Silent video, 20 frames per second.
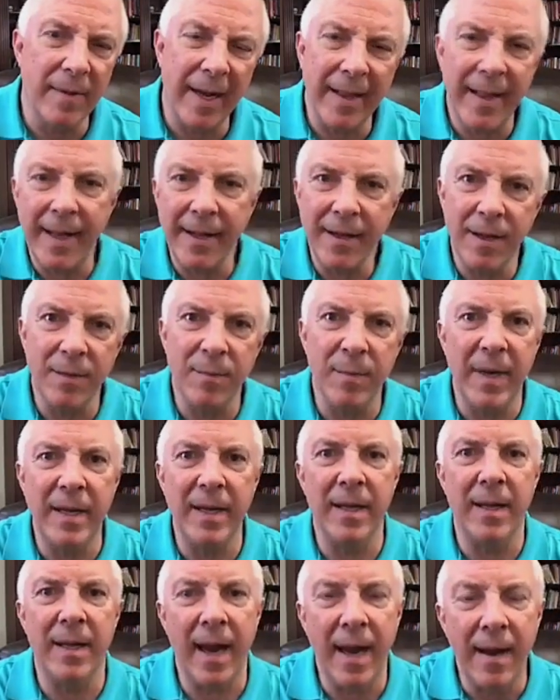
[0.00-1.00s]
Now, that doesn't mean
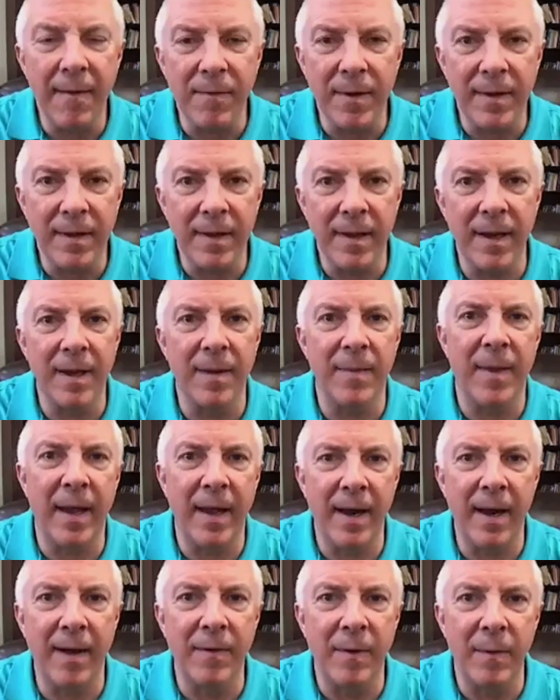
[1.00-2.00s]
that everything
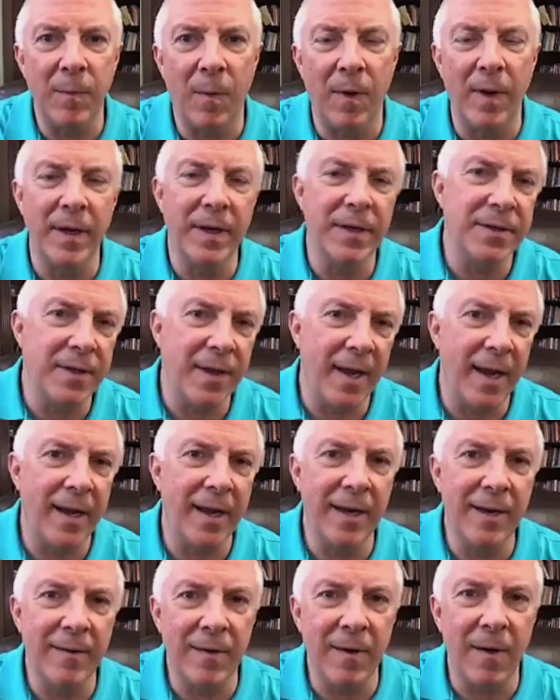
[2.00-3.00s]
about everyone is
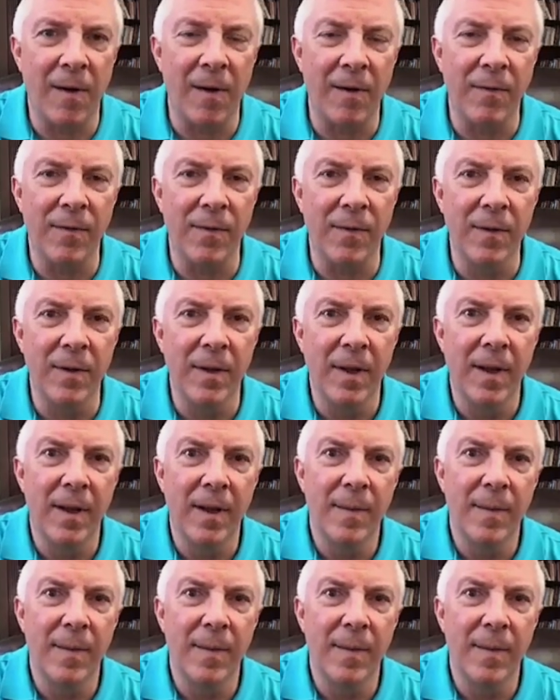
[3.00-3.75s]
negative and awful,